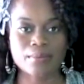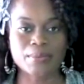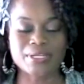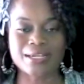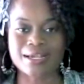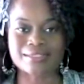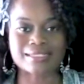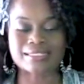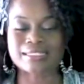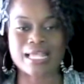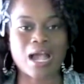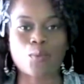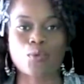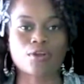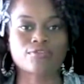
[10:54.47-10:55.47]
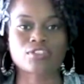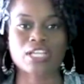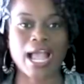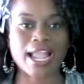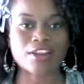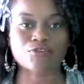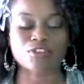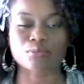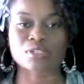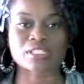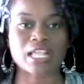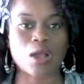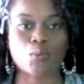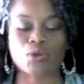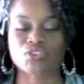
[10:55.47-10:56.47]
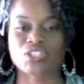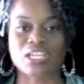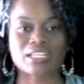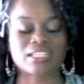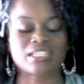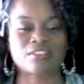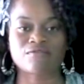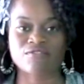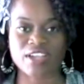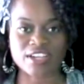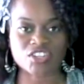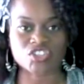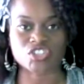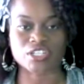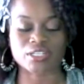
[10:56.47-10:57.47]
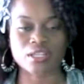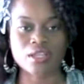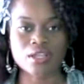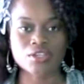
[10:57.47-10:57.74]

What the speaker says: Because it's not worth dying from. It's not worth getting an infection.